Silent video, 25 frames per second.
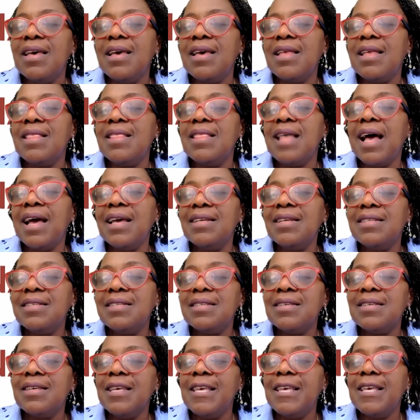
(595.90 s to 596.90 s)
night
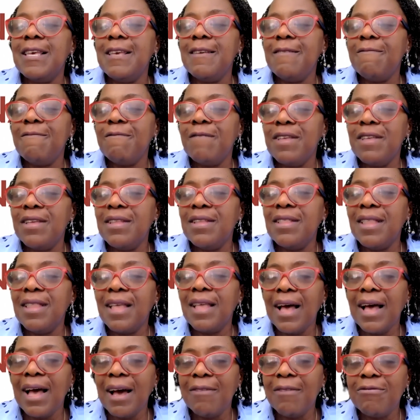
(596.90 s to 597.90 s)
evening,
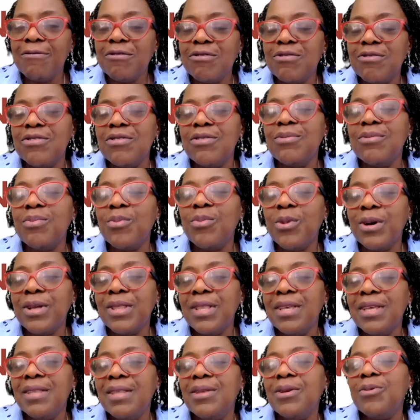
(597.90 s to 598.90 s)
afternoon,
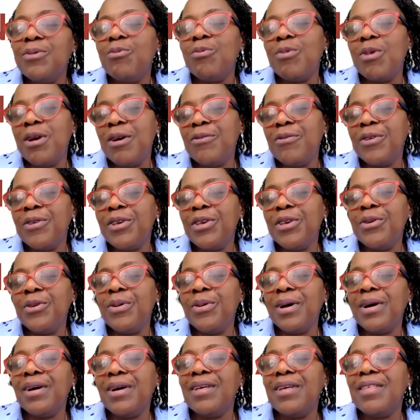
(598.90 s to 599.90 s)
morning, wherever you
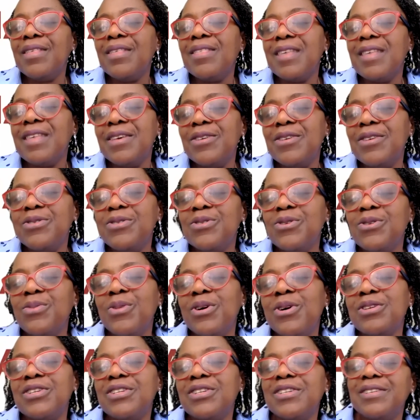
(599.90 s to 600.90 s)
are. Thank you so
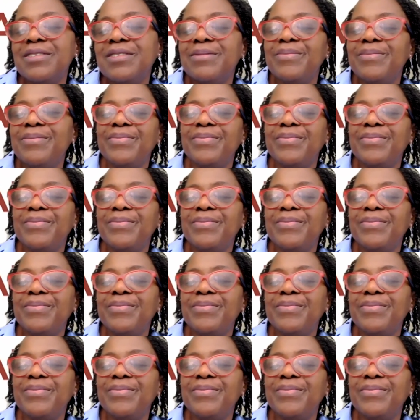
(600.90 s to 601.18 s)
much.